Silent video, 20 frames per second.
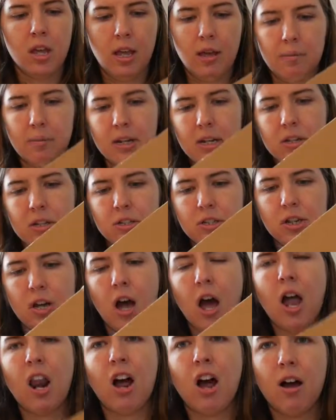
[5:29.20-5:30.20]
I'm gonna just
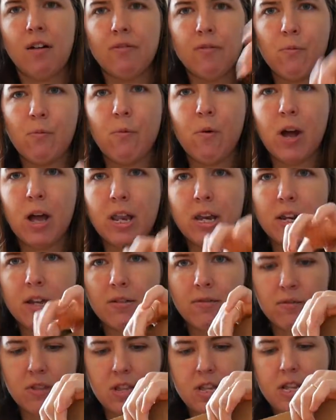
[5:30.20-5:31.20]
cut off one
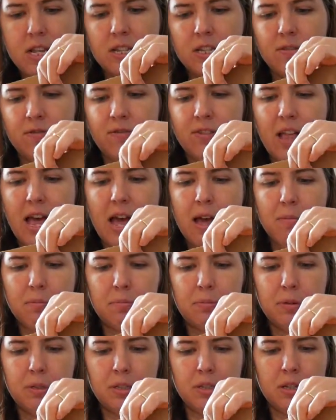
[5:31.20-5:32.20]
of these
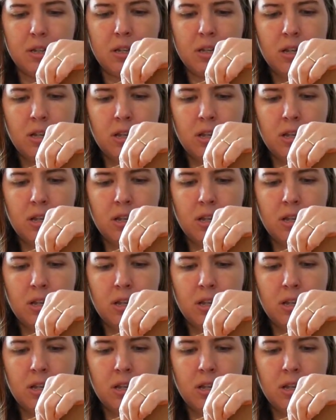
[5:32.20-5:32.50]
flaps,